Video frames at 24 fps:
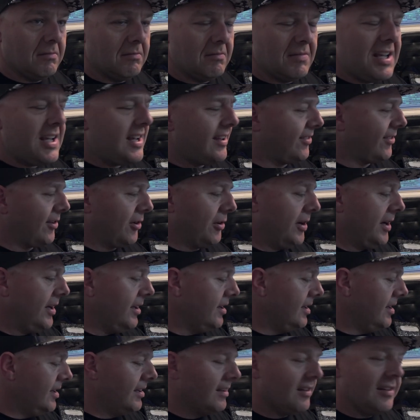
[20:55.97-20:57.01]
eh, screw it.
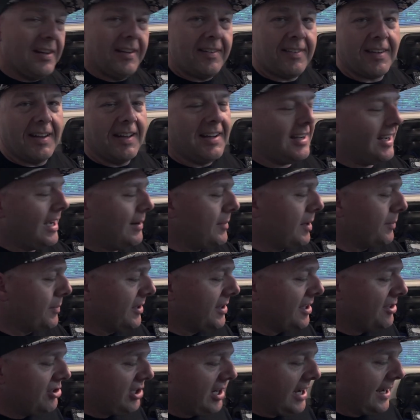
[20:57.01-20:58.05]
Let's, uh, I'm gonna
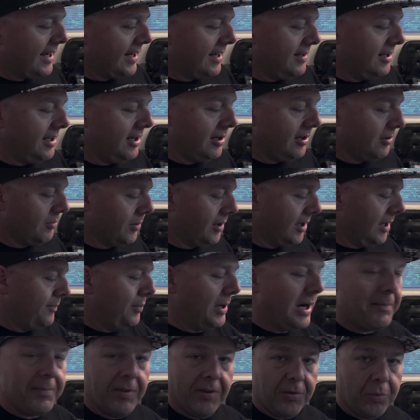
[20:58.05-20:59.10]
bring the jack in here and we're gonna
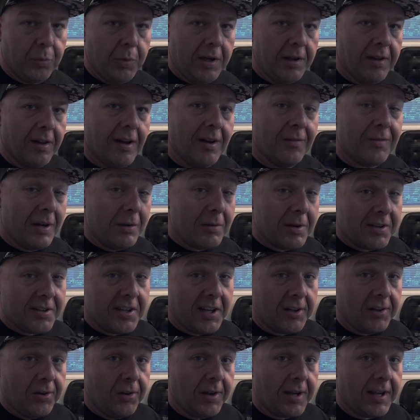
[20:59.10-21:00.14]
pop this wheel off. I wanna
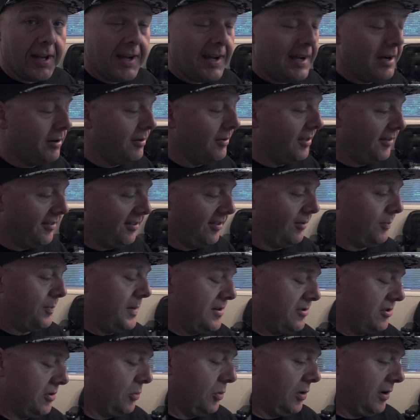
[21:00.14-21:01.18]
take a look at how the suspension